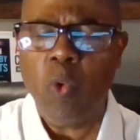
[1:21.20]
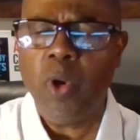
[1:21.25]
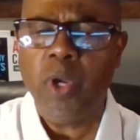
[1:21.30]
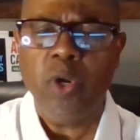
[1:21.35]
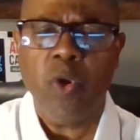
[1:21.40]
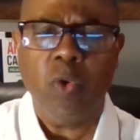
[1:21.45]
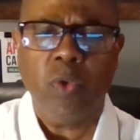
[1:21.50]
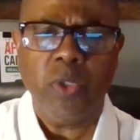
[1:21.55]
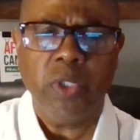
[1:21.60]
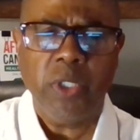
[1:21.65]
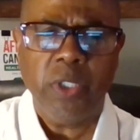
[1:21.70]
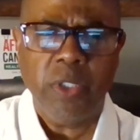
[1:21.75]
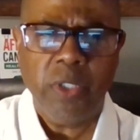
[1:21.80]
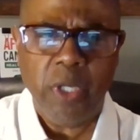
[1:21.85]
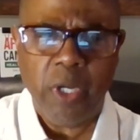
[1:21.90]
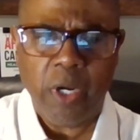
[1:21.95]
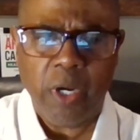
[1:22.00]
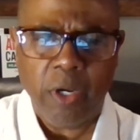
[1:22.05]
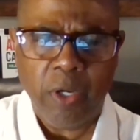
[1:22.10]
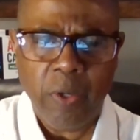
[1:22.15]
only
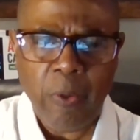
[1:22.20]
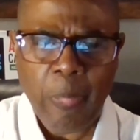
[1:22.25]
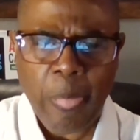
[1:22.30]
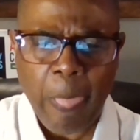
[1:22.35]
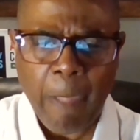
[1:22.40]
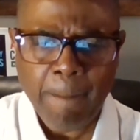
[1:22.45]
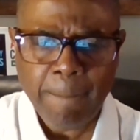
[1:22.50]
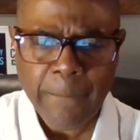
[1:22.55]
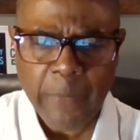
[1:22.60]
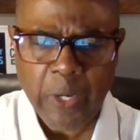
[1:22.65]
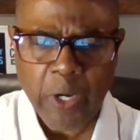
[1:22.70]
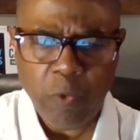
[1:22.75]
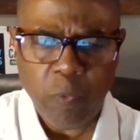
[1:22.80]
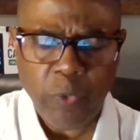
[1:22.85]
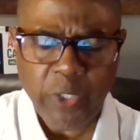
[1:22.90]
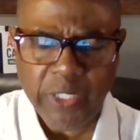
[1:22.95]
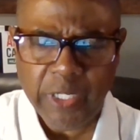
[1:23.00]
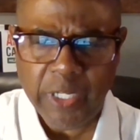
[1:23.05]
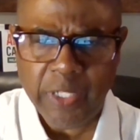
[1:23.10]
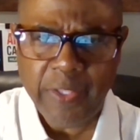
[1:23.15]
there.
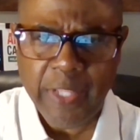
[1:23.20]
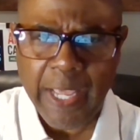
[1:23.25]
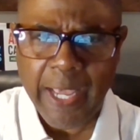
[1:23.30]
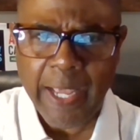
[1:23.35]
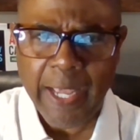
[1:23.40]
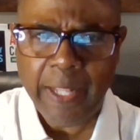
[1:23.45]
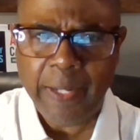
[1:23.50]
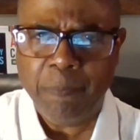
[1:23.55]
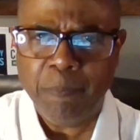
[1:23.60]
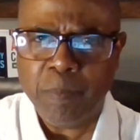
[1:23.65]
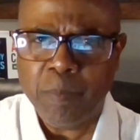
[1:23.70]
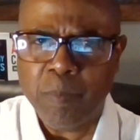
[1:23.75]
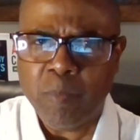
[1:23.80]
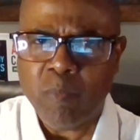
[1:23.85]
We did that.